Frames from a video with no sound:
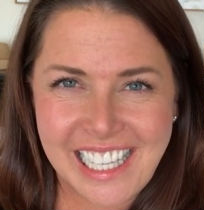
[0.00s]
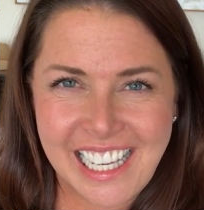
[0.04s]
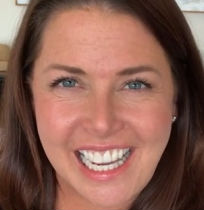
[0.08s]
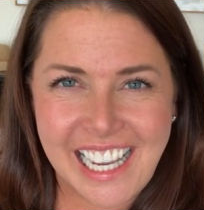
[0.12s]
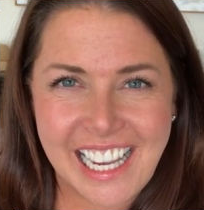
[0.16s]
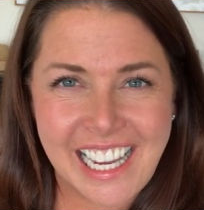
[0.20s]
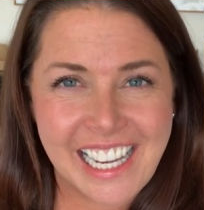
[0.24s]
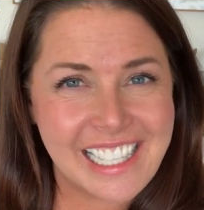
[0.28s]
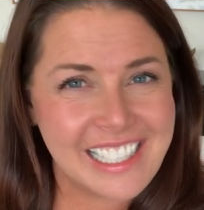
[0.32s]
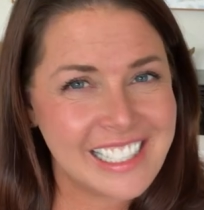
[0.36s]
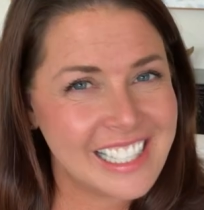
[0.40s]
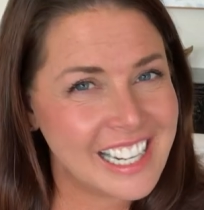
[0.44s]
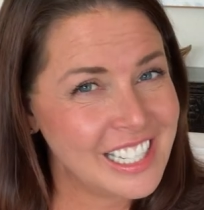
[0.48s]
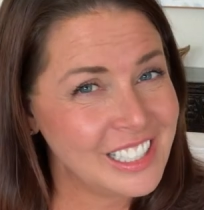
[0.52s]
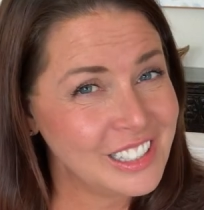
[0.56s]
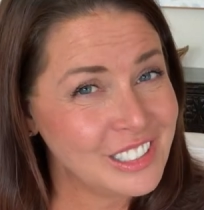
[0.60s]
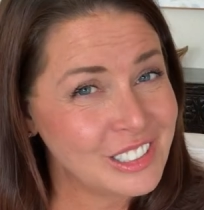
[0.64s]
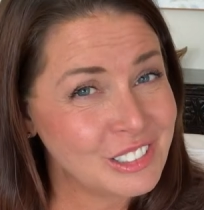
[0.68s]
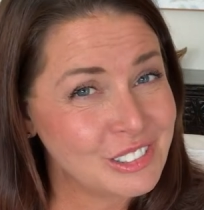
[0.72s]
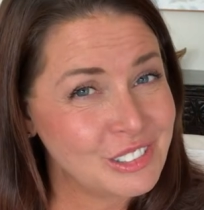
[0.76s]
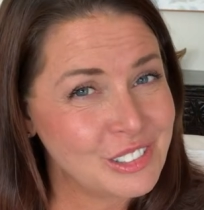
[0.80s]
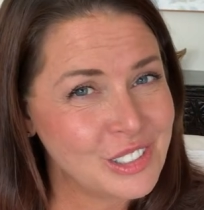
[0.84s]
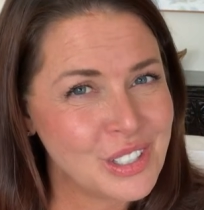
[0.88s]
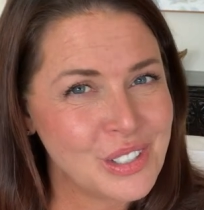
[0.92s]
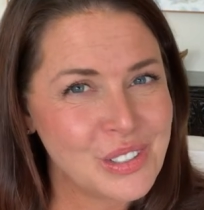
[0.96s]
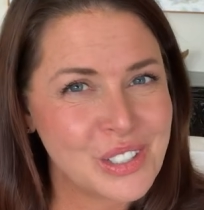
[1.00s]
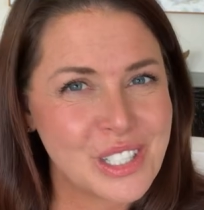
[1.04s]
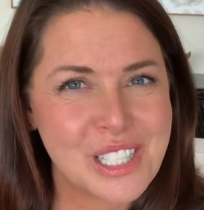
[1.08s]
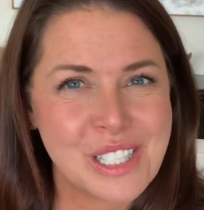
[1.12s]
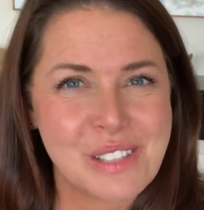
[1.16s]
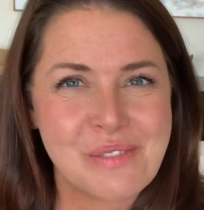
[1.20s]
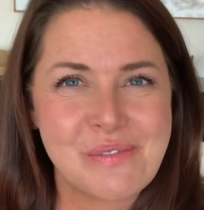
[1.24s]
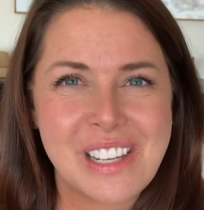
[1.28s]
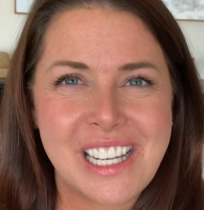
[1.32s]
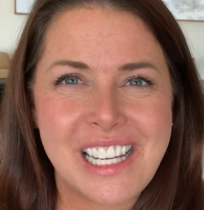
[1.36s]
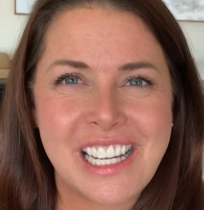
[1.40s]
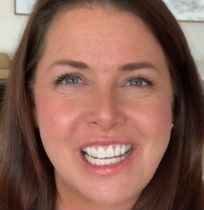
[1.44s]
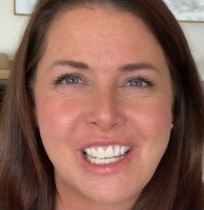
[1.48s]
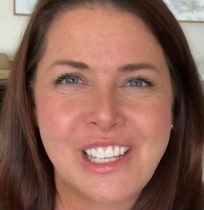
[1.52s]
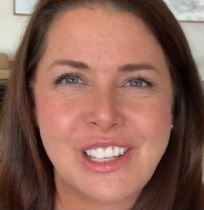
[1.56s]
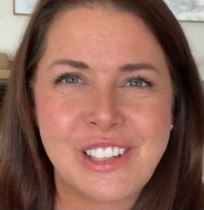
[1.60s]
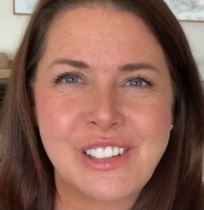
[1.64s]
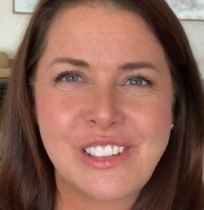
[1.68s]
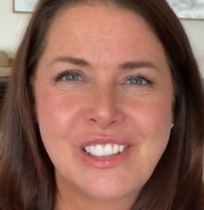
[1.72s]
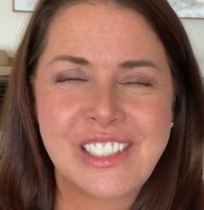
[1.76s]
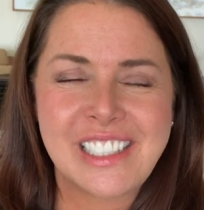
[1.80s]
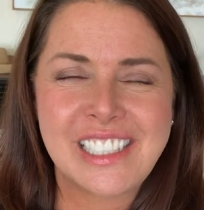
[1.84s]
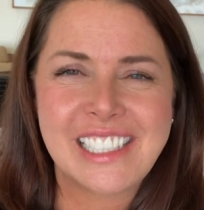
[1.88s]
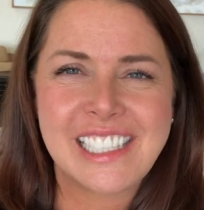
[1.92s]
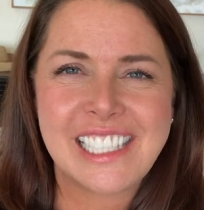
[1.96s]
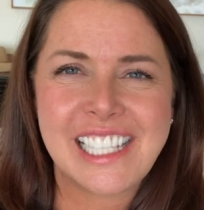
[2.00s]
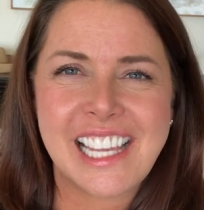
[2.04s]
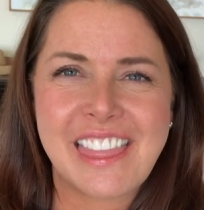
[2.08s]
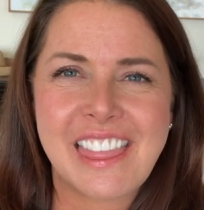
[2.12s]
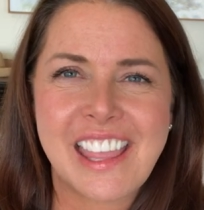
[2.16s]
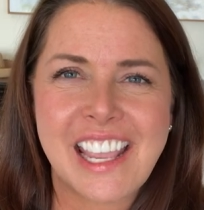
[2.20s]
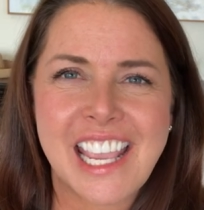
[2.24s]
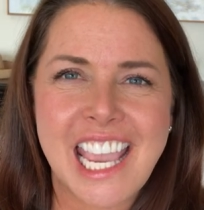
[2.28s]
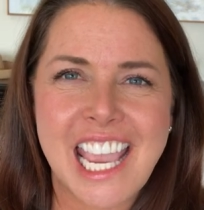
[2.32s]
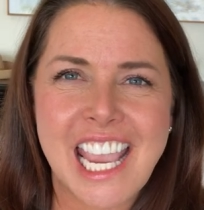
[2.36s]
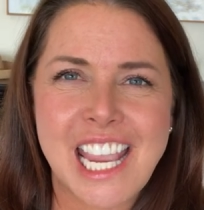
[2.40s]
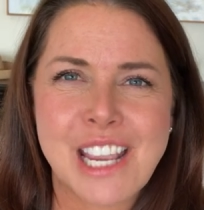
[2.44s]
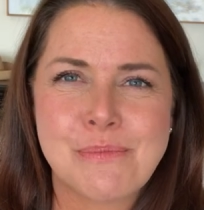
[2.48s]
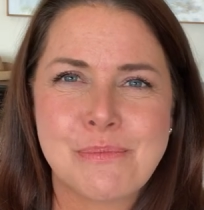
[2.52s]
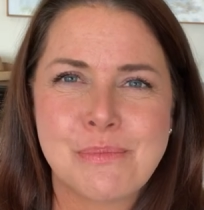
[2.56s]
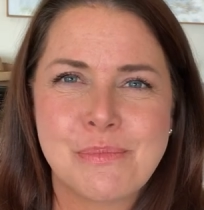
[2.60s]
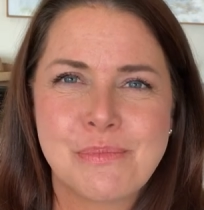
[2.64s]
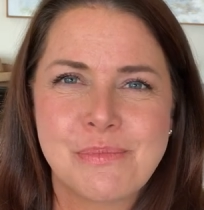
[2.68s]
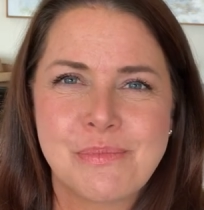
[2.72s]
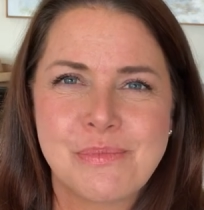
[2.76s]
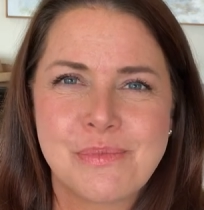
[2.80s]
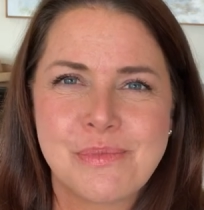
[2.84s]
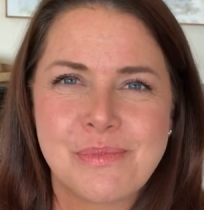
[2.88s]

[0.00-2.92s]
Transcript: And I look forward to meeting you in the game.